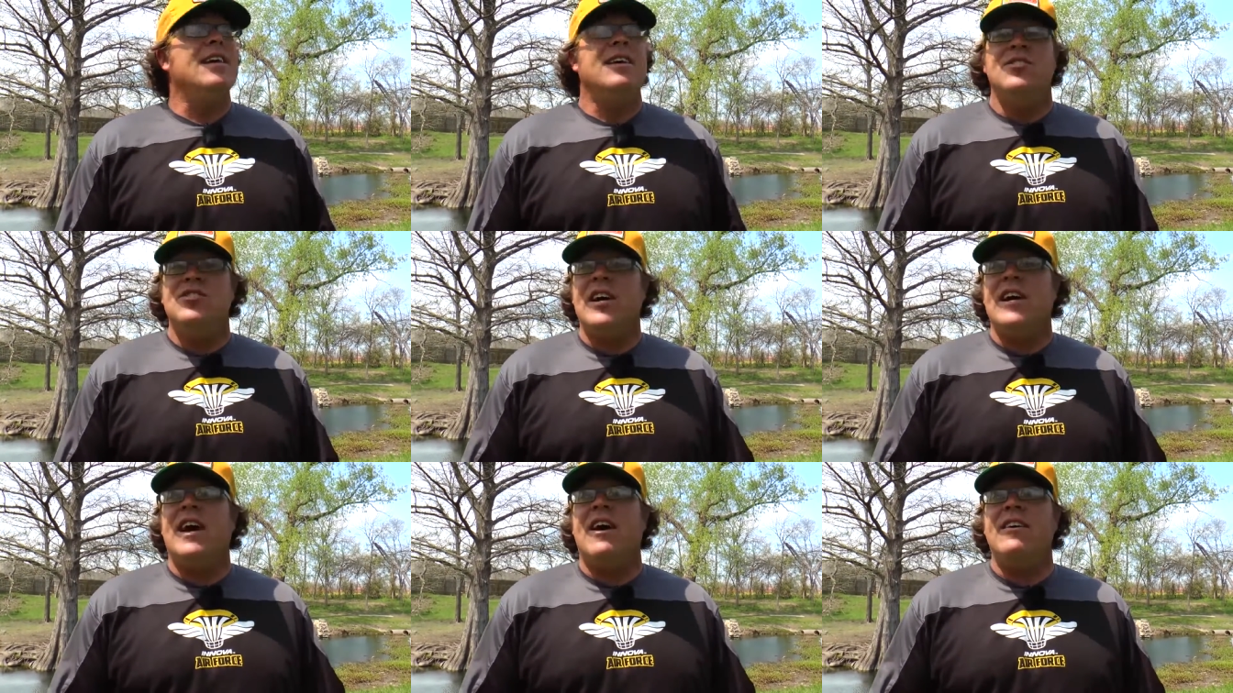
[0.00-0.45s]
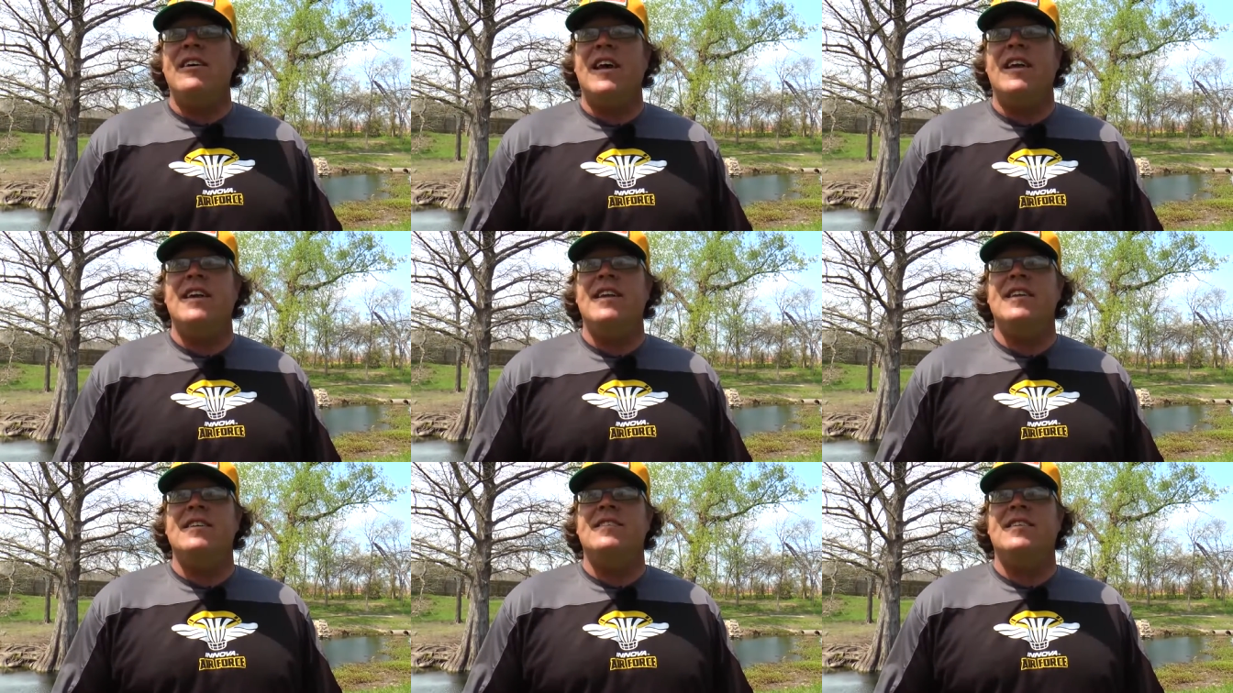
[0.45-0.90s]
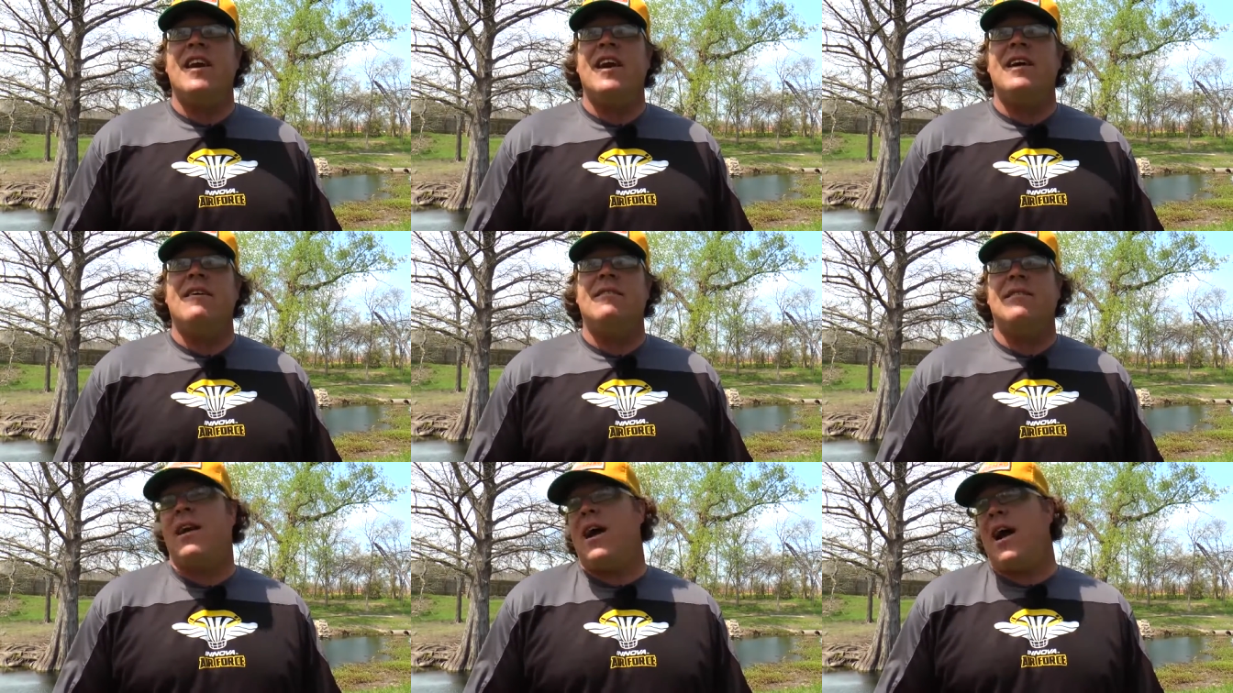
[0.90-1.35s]
check out
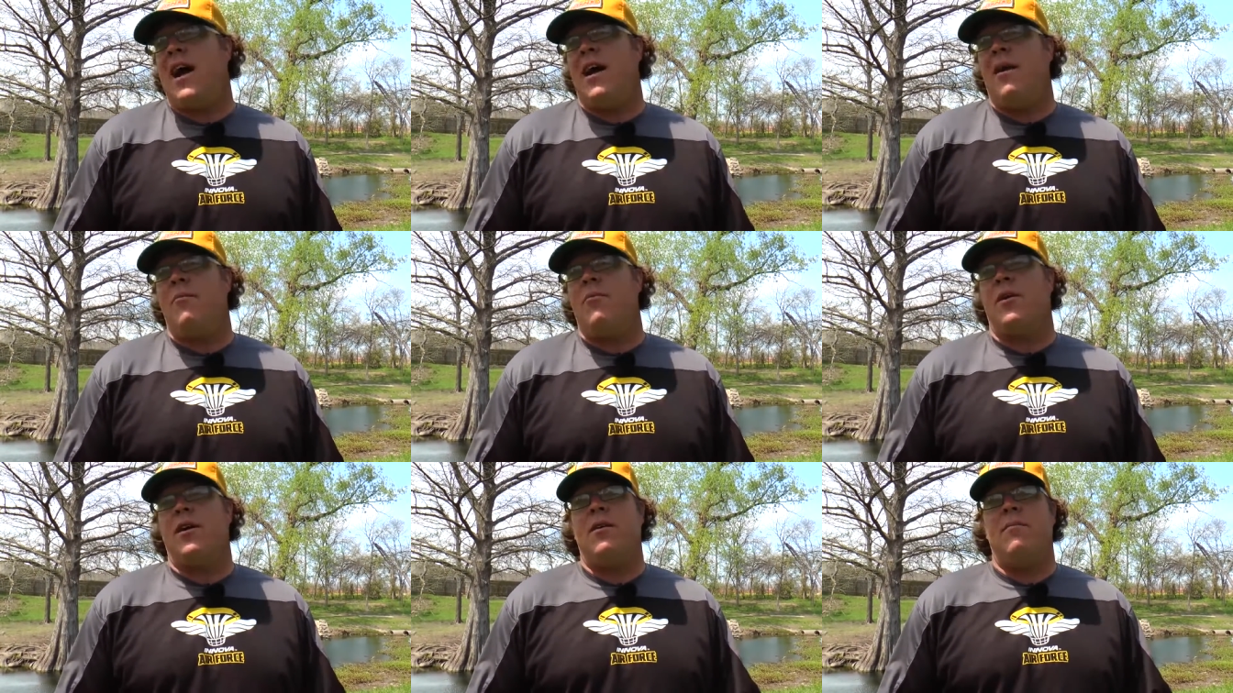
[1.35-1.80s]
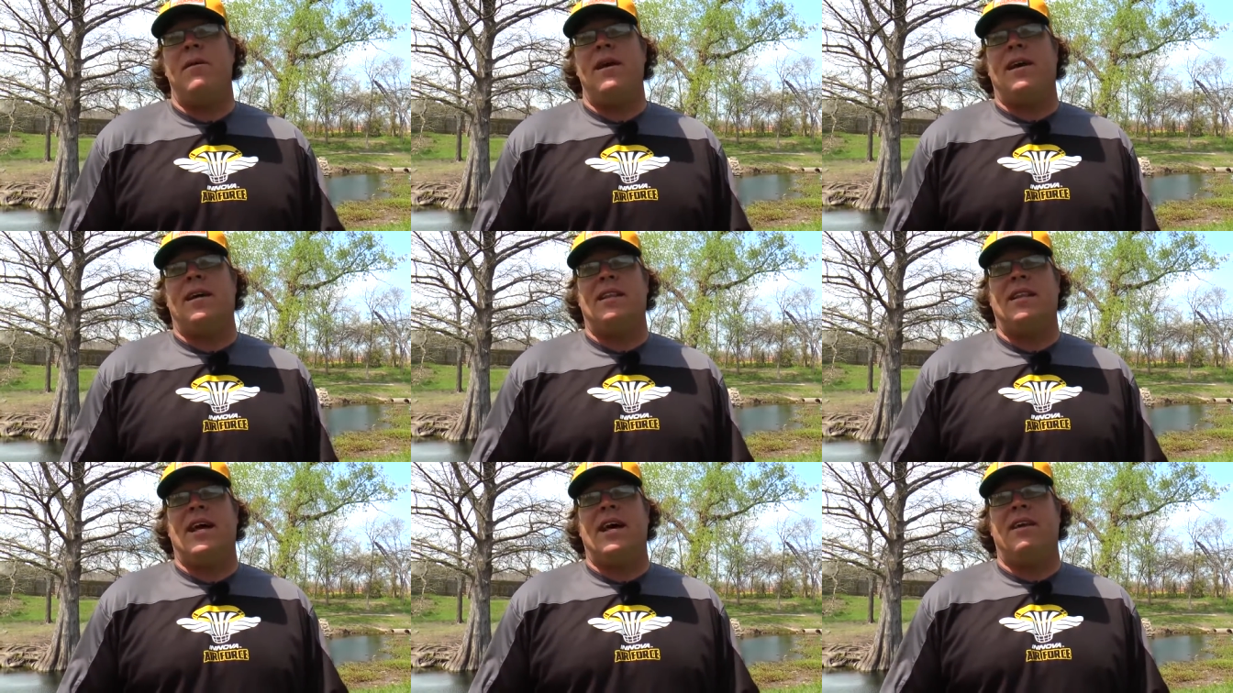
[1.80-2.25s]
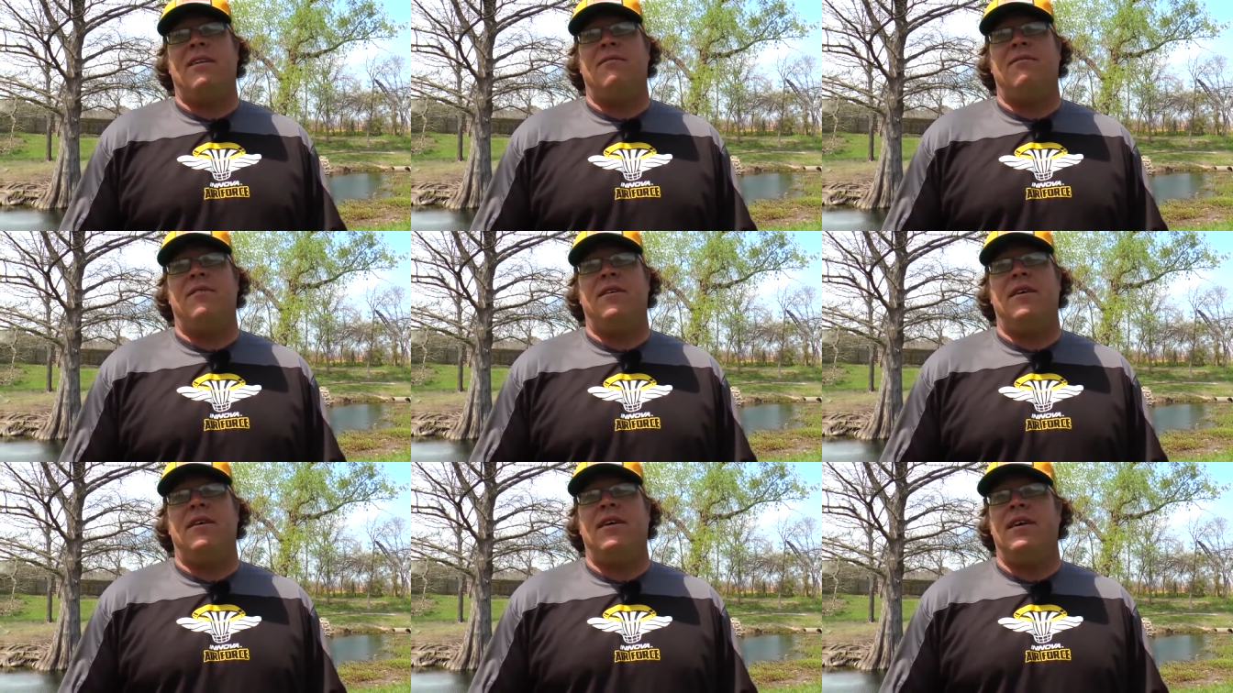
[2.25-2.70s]
YetiDisc.com. We're gonna make a lot
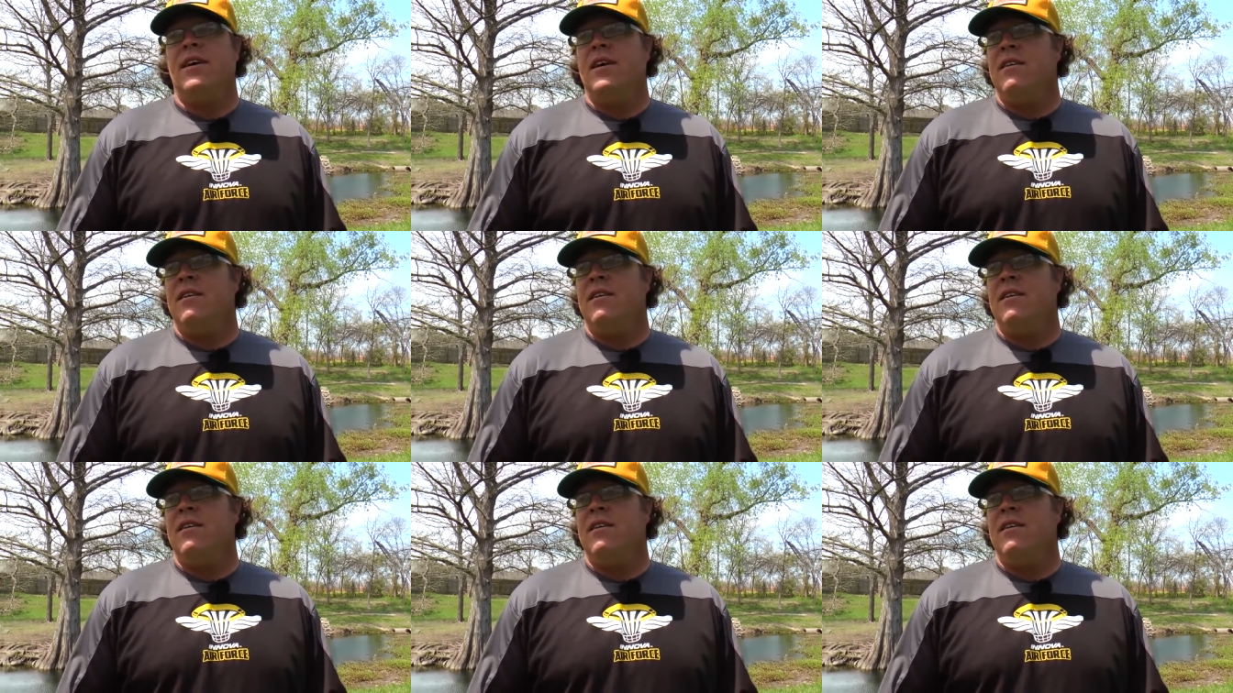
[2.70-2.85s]
of uh,